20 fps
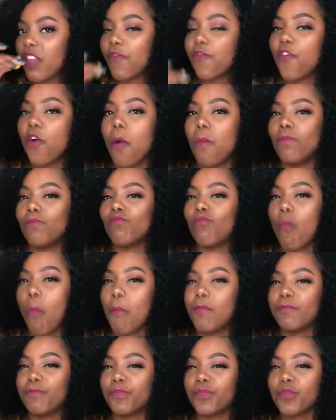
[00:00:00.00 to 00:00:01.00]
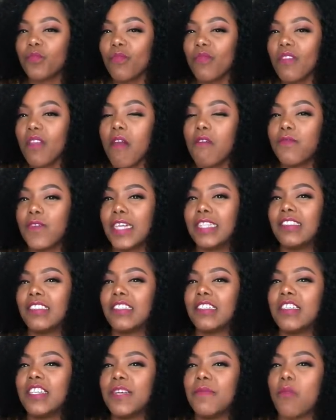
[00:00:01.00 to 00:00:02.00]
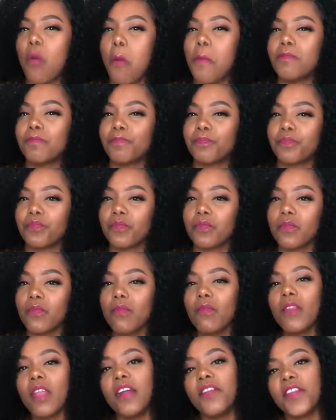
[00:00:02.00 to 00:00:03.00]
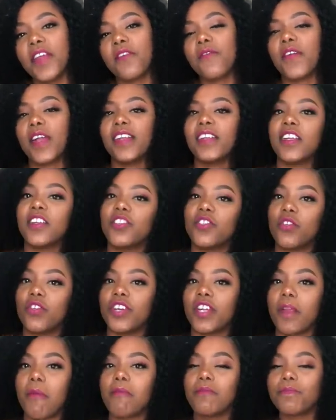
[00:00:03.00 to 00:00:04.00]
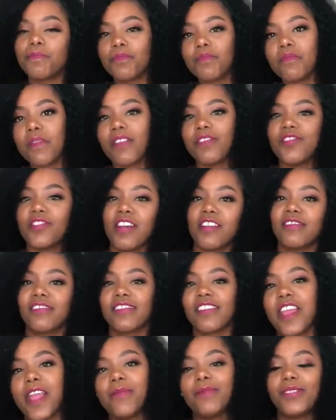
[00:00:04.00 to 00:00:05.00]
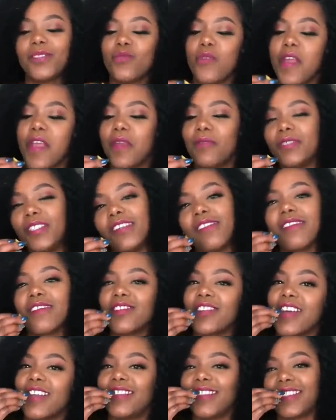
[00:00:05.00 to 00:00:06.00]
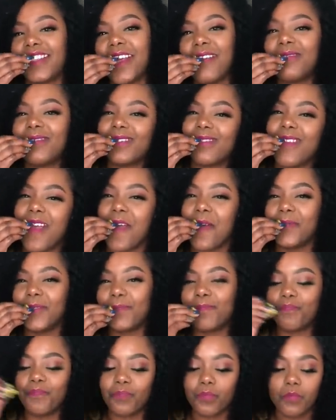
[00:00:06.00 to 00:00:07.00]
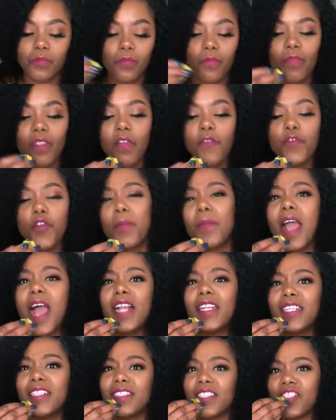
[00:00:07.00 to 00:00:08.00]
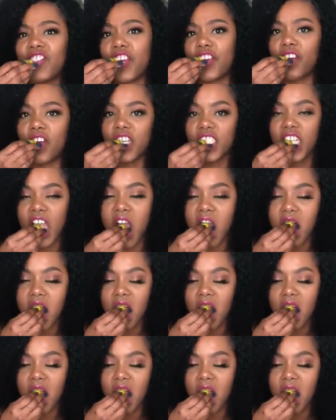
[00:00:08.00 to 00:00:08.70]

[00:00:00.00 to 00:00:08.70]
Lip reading: from Finding Nemo and then Finding Dory. Just keep swimming, just keep swimming. From Ellen DeGeneres.